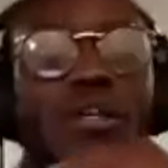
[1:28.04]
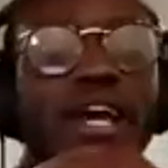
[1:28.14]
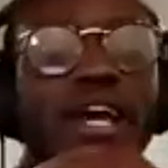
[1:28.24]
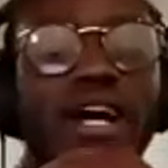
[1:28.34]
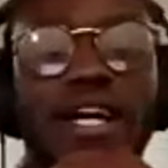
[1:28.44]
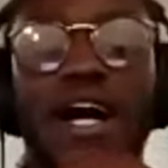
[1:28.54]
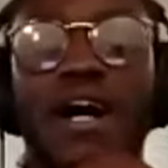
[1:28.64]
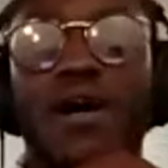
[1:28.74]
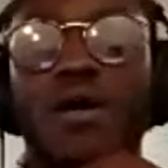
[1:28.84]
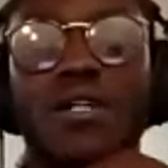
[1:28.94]
yeah,
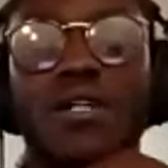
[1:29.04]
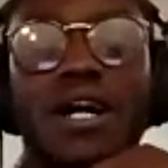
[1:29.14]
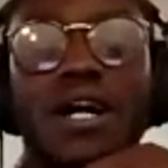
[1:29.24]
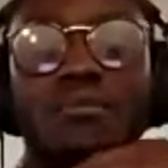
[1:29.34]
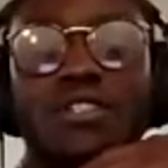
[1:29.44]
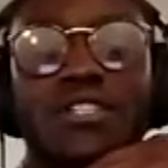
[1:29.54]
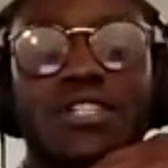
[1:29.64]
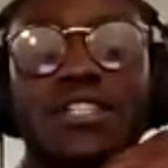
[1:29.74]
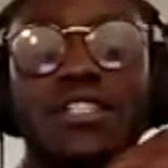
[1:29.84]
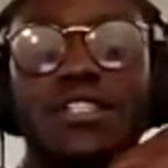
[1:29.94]
Kyle, just to
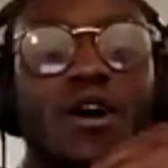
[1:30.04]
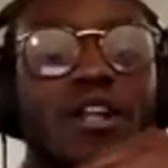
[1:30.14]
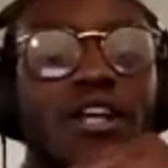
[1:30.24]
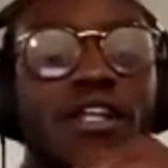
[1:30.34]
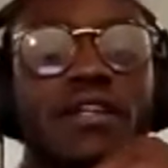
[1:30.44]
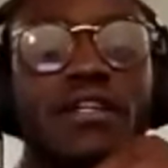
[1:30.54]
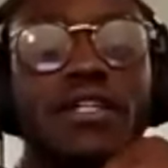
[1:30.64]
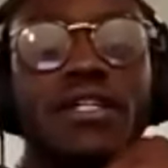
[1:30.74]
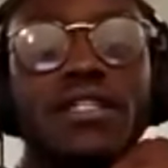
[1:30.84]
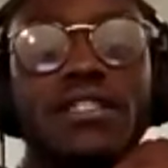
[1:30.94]
get started,
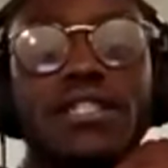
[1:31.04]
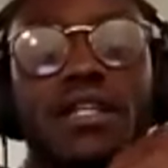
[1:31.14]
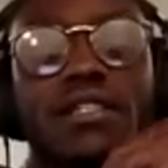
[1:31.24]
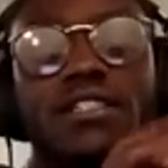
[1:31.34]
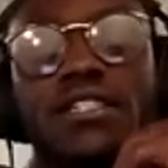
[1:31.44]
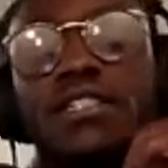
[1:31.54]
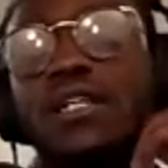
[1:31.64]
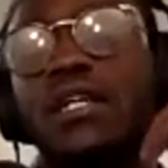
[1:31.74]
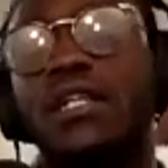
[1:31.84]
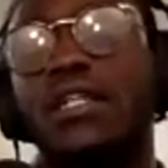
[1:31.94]
tell us
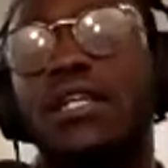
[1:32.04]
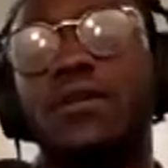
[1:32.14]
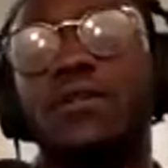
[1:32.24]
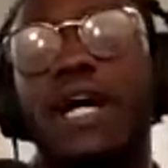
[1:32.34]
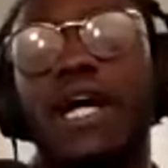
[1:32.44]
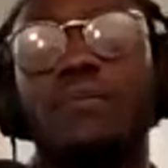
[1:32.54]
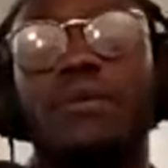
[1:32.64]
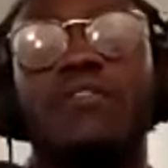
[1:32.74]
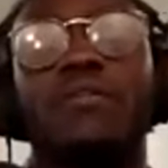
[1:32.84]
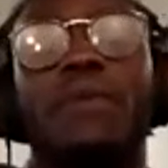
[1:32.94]
just a little tiny
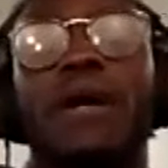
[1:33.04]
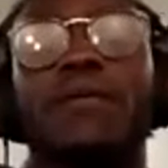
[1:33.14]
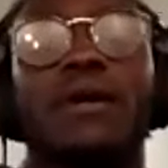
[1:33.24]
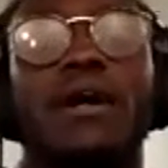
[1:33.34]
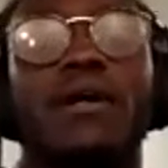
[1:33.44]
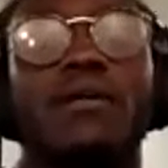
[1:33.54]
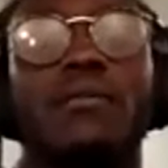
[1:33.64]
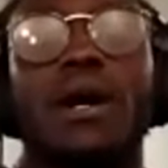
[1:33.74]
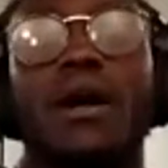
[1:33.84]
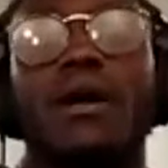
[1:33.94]
bit of a background
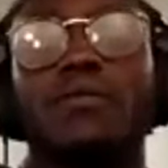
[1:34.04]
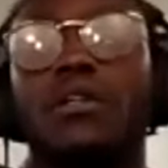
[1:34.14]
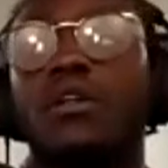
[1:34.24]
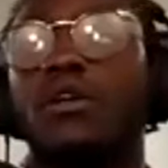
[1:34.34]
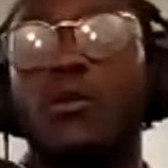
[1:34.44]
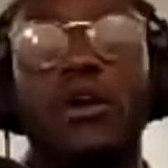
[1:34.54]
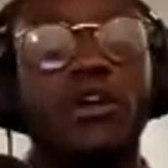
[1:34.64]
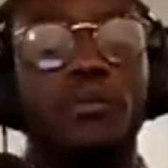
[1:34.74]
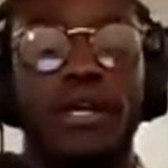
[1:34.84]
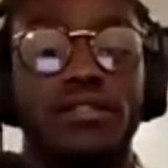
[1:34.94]
about where
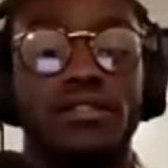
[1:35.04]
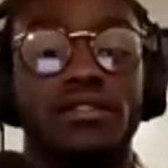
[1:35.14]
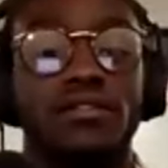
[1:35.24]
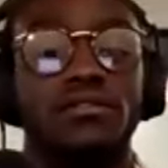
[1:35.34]
you're based,